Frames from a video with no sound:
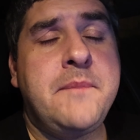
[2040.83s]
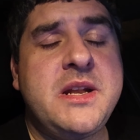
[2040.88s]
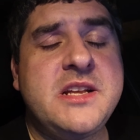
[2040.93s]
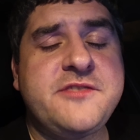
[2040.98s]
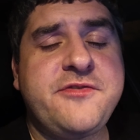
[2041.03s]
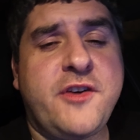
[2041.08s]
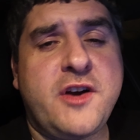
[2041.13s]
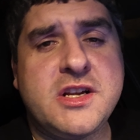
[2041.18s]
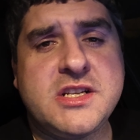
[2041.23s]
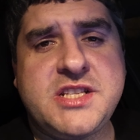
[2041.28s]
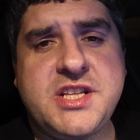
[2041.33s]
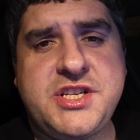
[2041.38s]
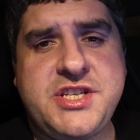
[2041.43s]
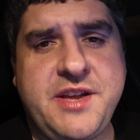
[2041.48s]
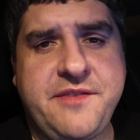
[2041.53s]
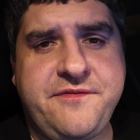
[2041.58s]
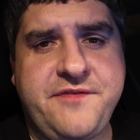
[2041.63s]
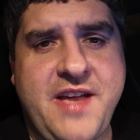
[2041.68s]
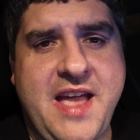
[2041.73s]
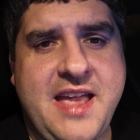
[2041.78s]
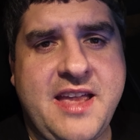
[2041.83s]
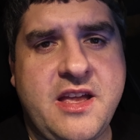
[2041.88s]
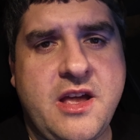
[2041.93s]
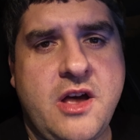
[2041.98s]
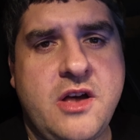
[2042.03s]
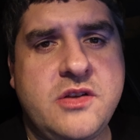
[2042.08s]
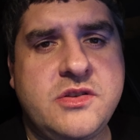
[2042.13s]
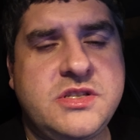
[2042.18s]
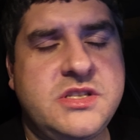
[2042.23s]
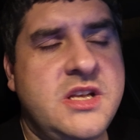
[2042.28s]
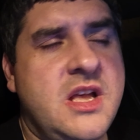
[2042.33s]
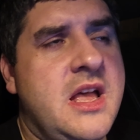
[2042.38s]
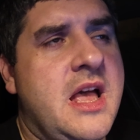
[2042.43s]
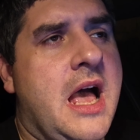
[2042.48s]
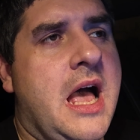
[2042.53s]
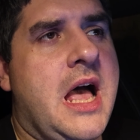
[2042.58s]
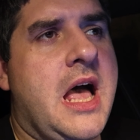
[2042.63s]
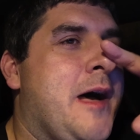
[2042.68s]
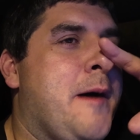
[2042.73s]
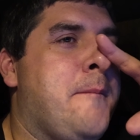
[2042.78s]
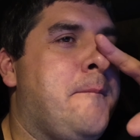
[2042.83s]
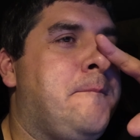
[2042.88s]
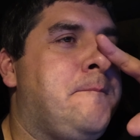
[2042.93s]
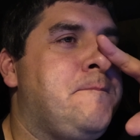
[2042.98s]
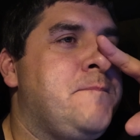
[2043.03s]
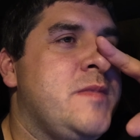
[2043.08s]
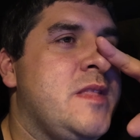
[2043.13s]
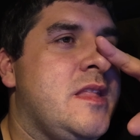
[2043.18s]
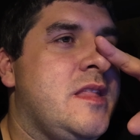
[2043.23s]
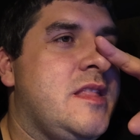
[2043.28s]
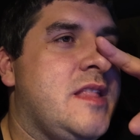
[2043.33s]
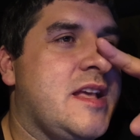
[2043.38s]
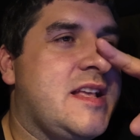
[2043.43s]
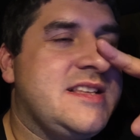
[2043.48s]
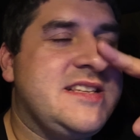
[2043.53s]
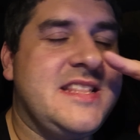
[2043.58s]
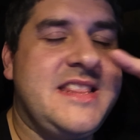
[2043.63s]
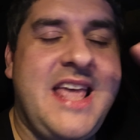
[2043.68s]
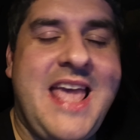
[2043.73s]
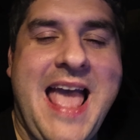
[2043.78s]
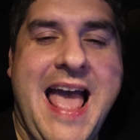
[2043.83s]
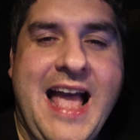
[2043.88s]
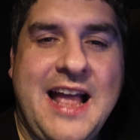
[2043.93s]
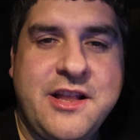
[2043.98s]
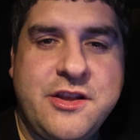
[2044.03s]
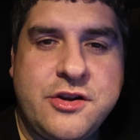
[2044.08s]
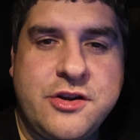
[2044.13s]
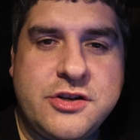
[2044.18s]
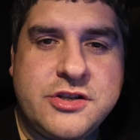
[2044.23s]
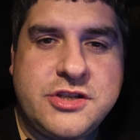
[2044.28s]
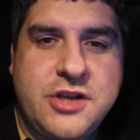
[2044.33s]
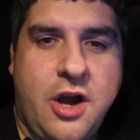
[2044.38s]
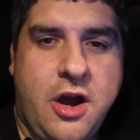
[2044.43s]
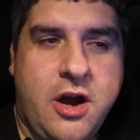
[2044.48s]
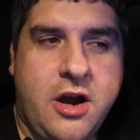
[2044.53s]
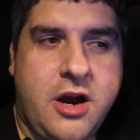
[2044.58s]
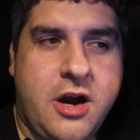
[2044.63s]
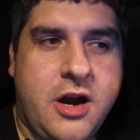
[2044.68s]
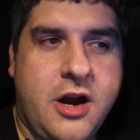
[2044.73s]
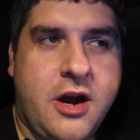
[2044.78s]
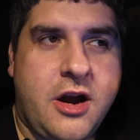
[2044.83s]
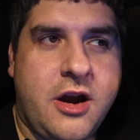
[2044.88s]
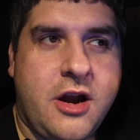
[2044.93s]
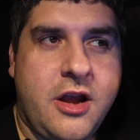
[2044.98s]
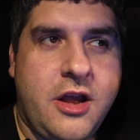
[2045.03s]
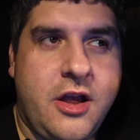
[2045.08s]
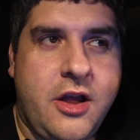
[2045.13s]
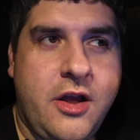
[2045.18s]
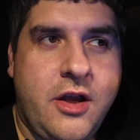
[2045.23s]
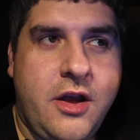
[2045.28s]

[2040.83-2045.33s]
But as far as the Chipped Fang goes, like I said, the actors are